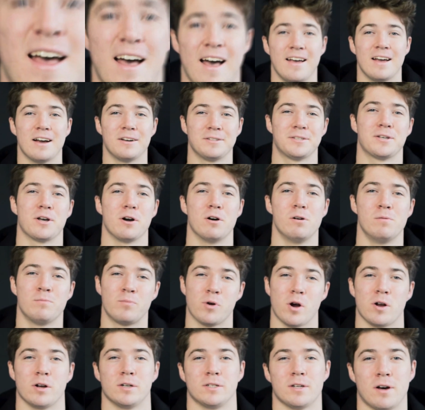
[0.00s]
Hey, how's it going?
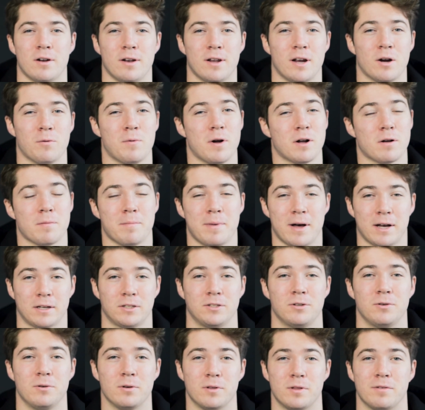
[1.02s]
Brian Donald here. Welcome back
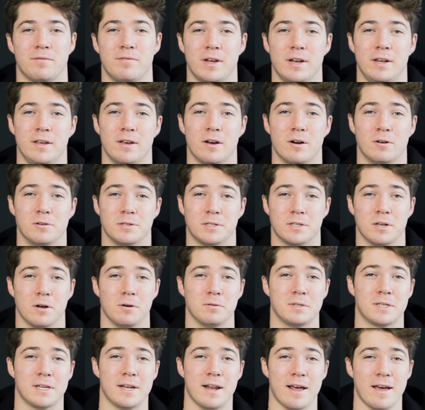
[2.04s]
to another video.
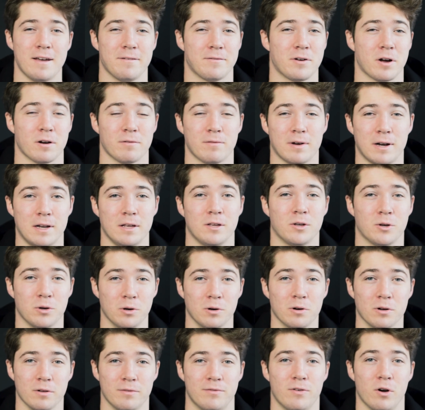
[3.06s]
So today I've got a really
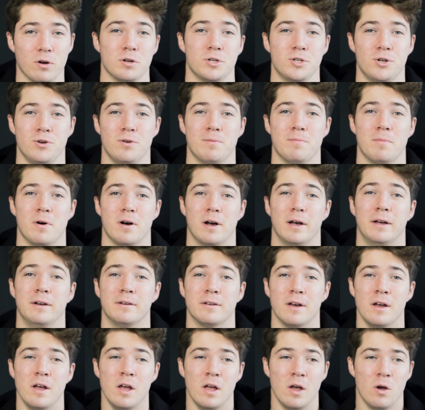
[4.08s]
cool photo shoot in
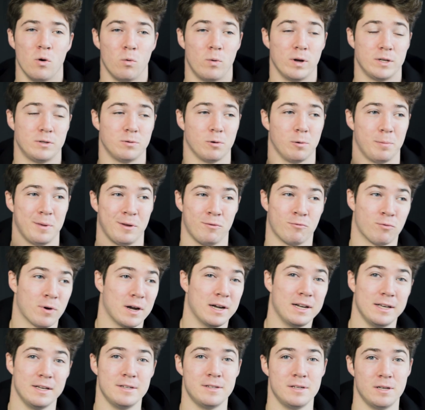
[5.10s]
mind, which will be
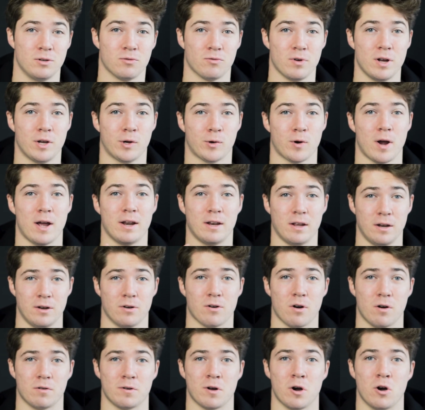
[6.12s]
really easy to recreate in
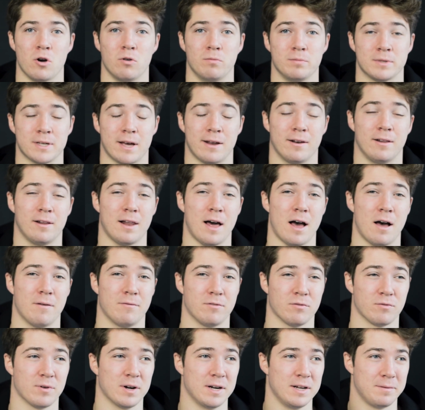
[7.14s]
your own homes and it'll
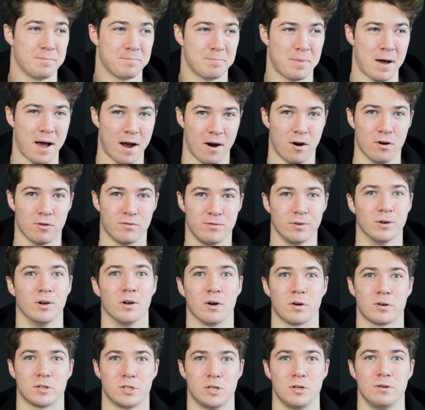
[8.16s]
have a really powerful
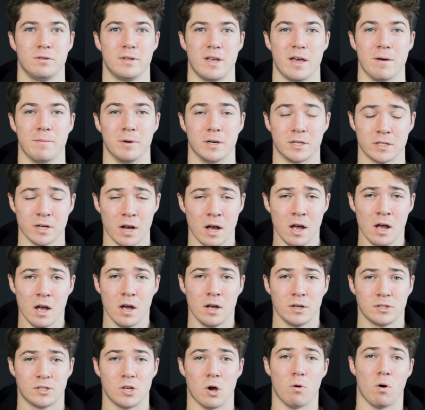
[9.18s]
look to the image.
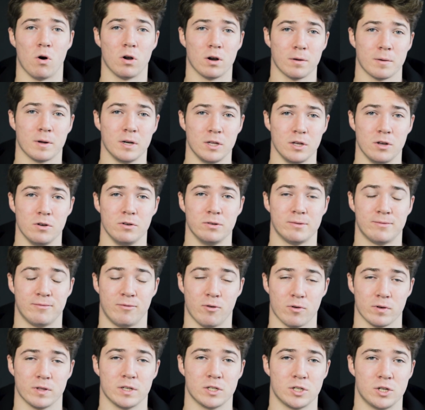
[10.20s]
So all I'm gonna use
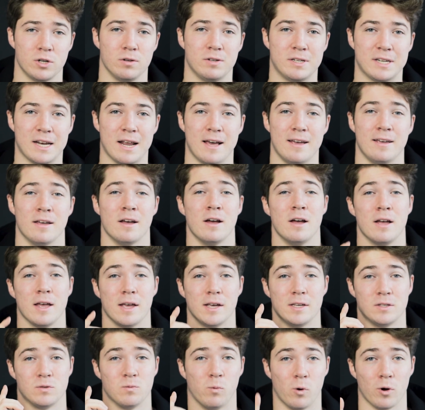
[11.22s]
for this shoot today
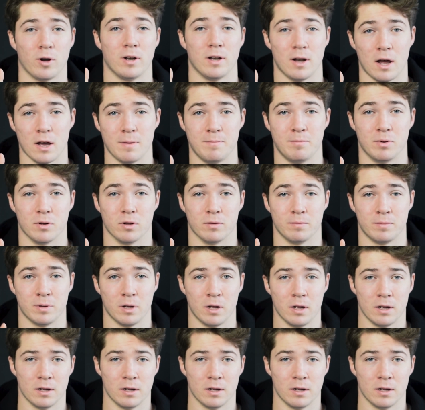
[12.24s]
is one light bulb.